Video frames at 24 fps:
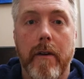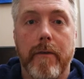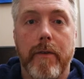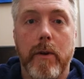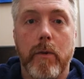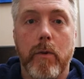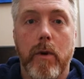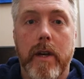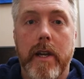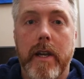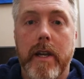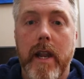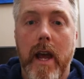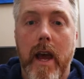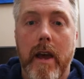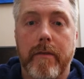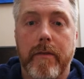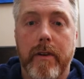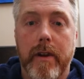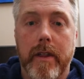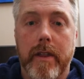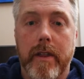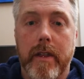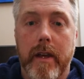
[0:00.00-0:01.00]
everyone and
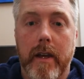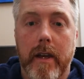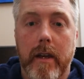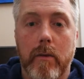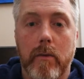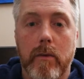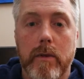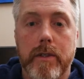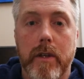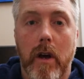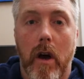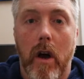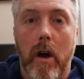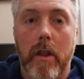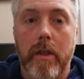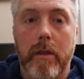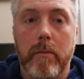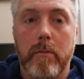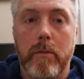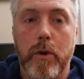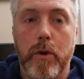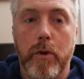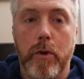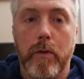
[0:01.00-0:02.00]
everything was on
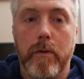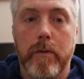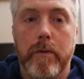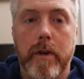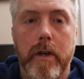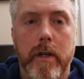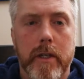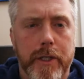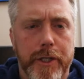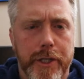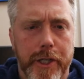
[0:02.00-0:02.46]
the move.